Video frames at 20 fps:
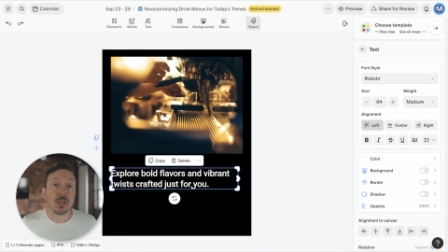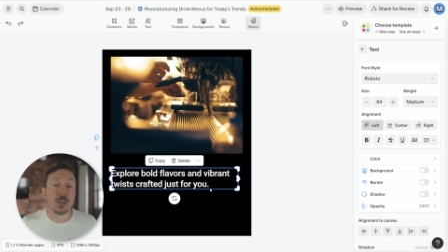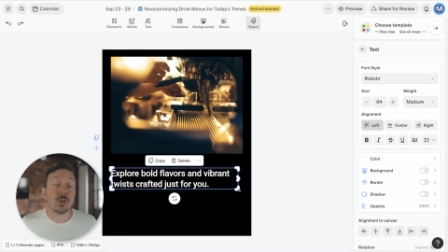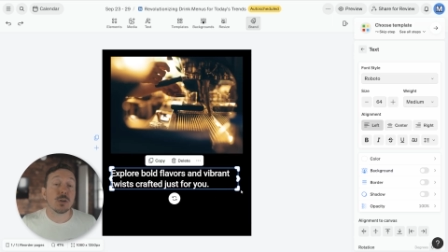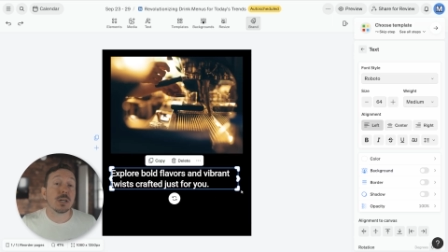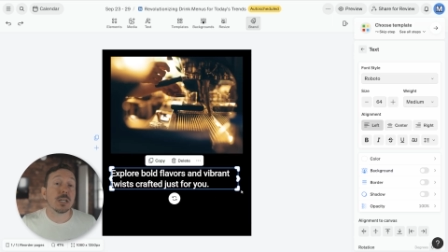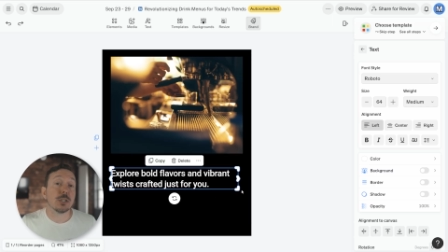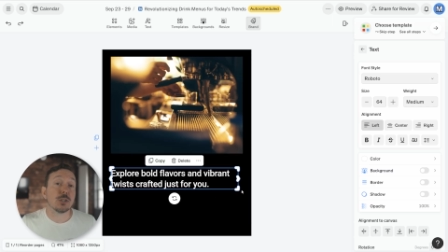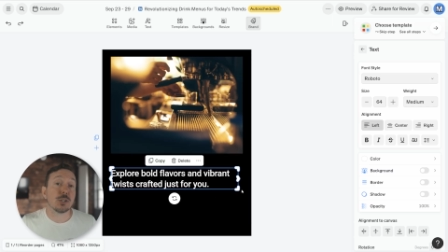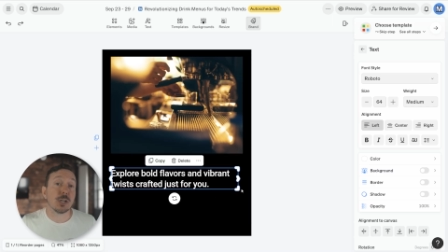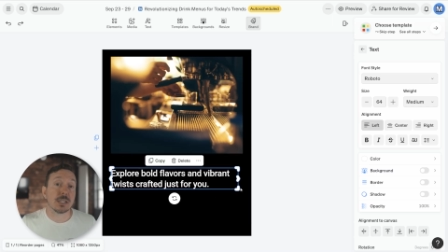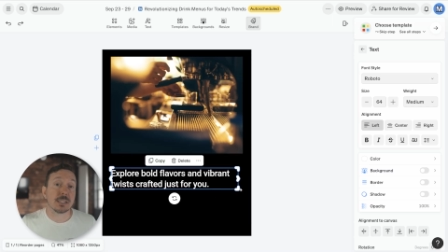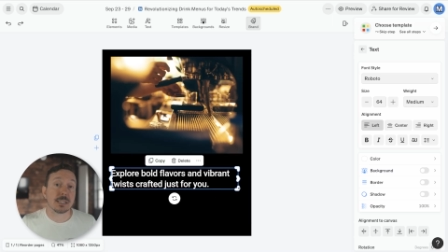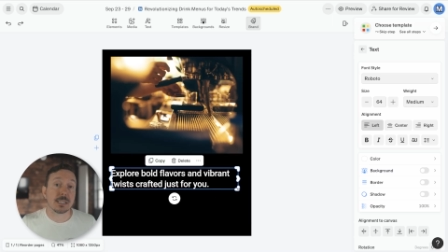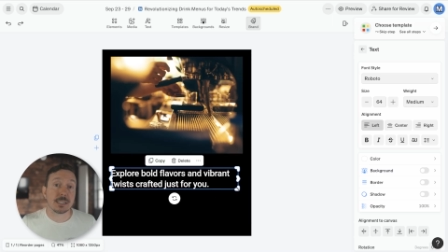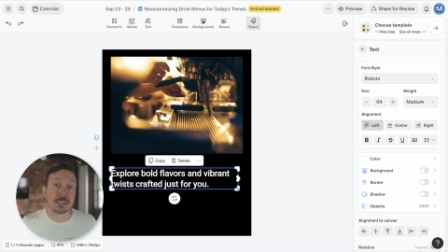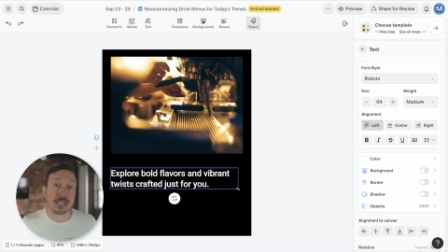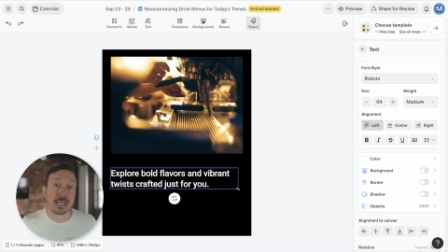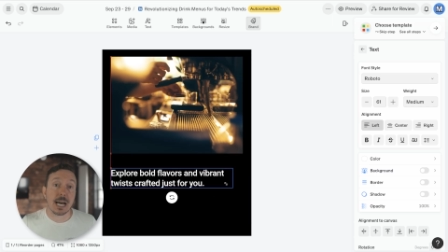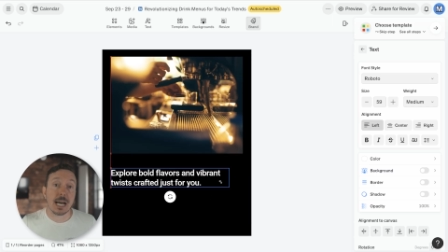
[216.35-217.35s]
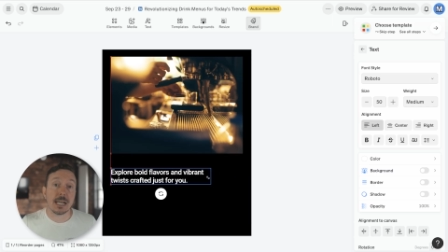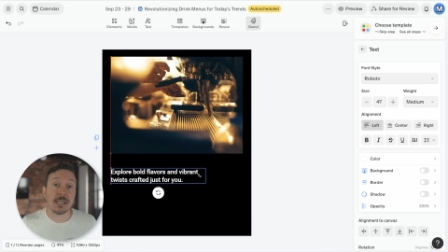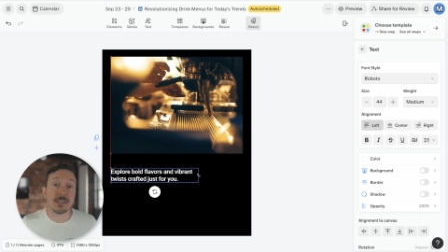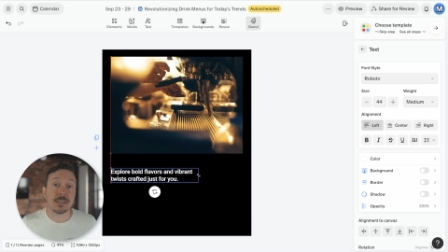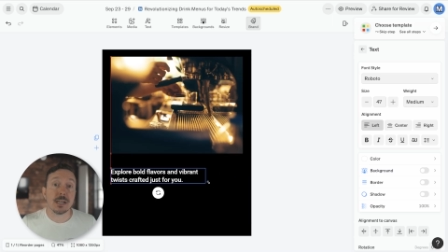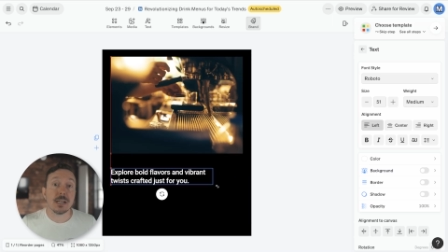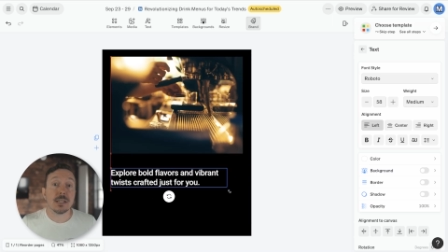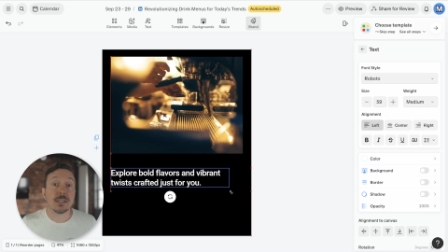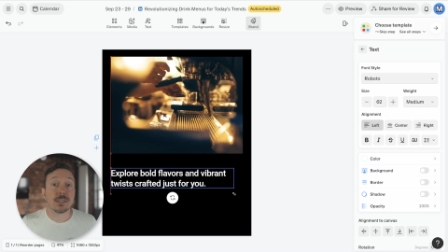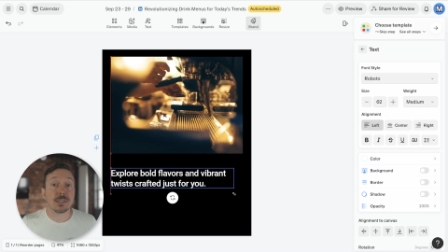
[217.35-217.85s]
You can adjust the
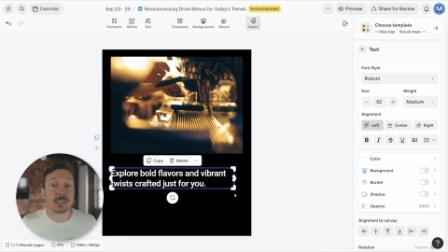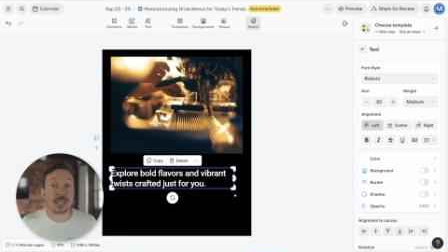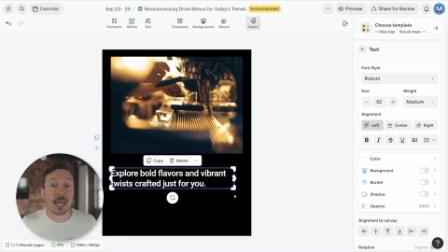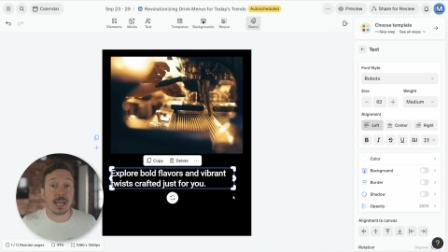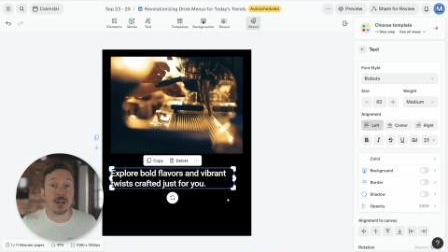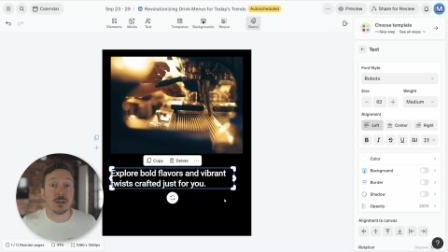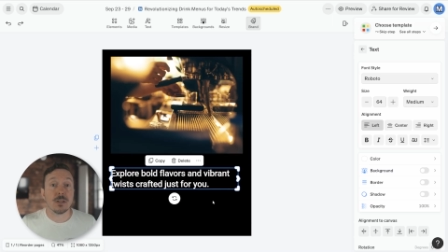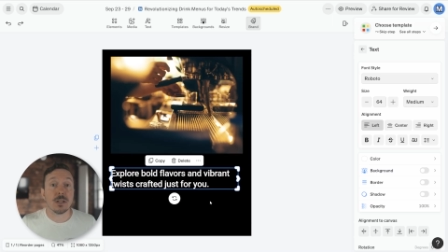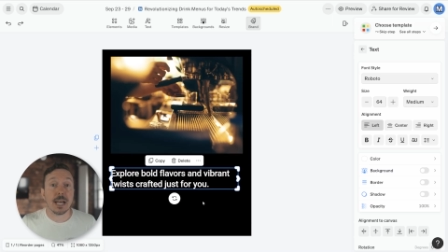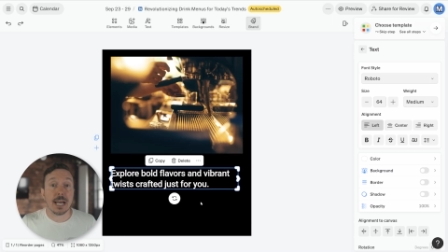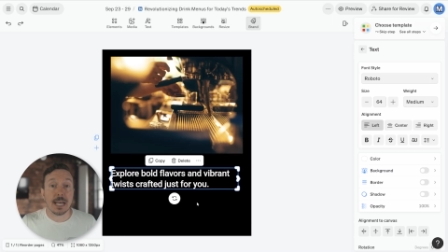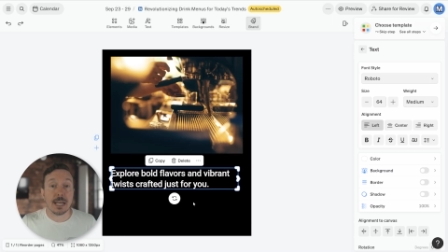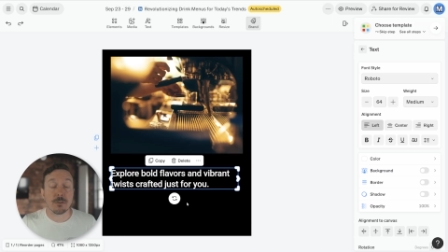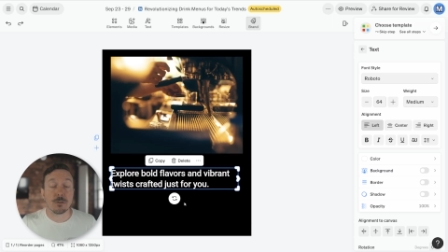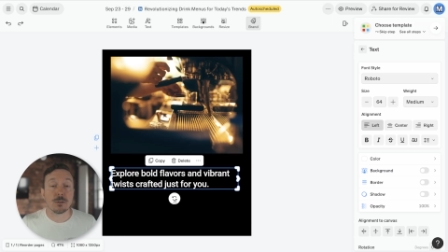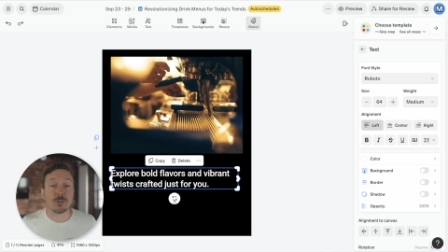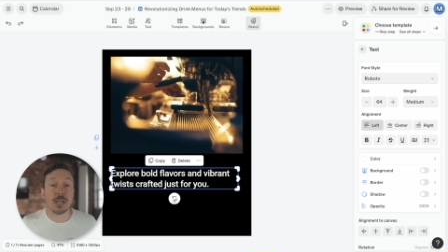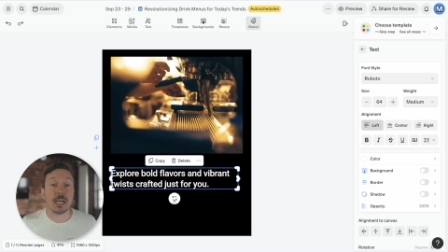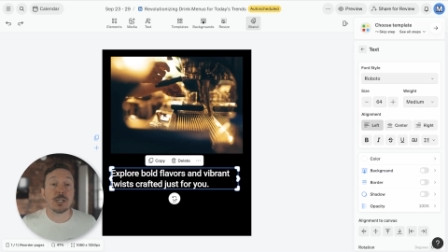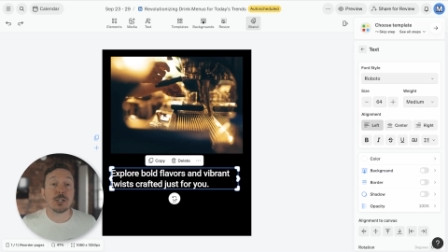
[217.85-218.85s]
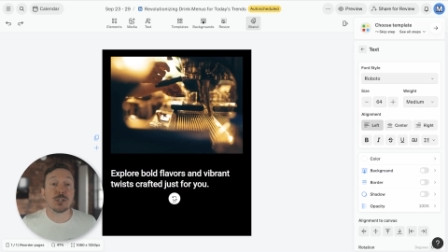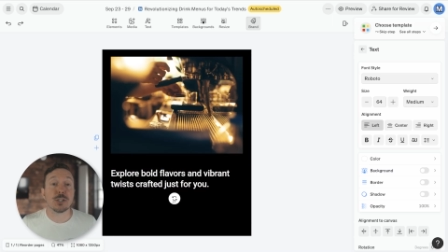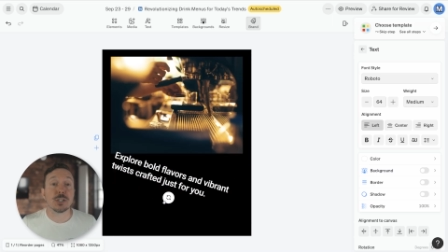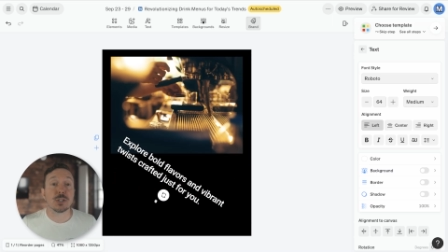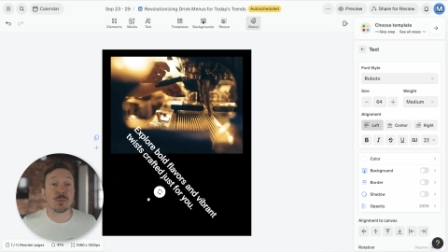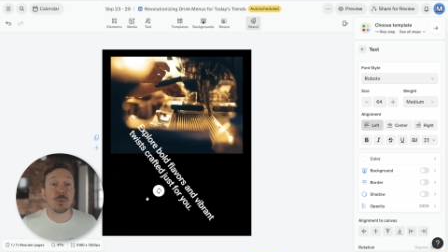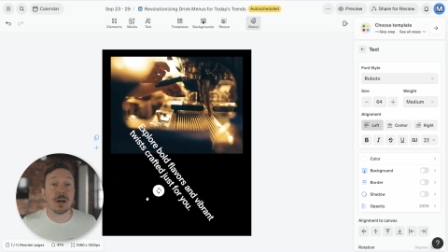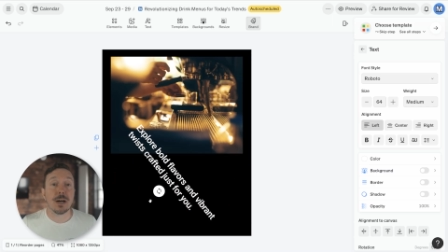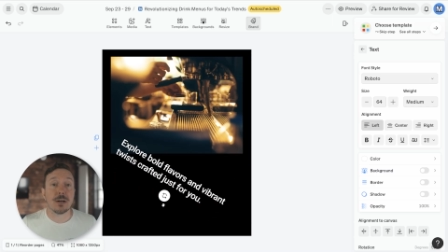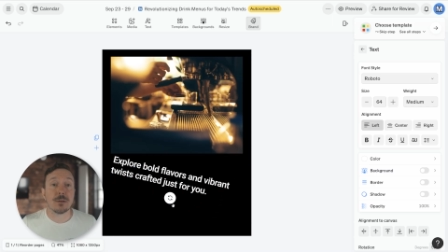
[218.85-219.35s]
size, scale, and rotation
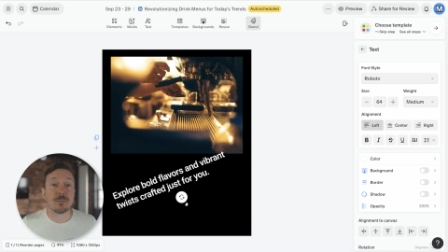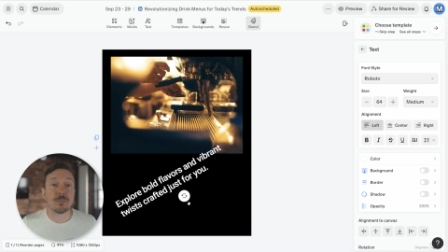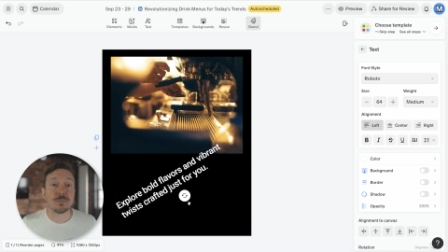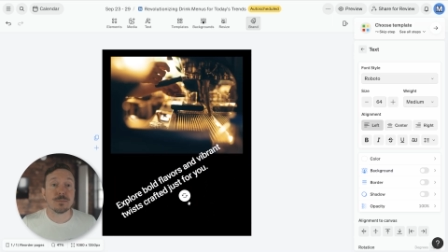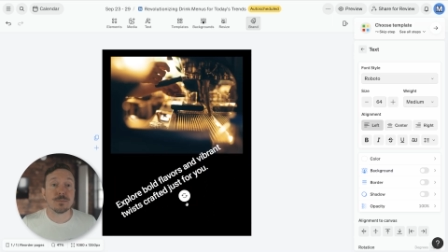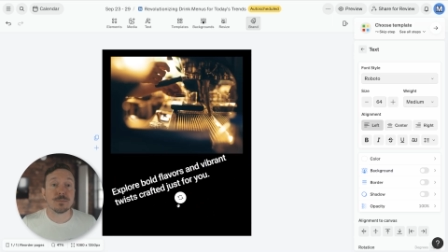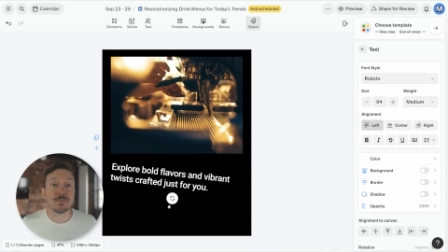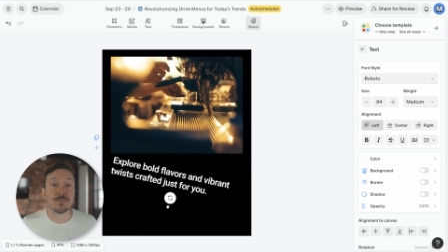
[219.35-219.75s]
as well.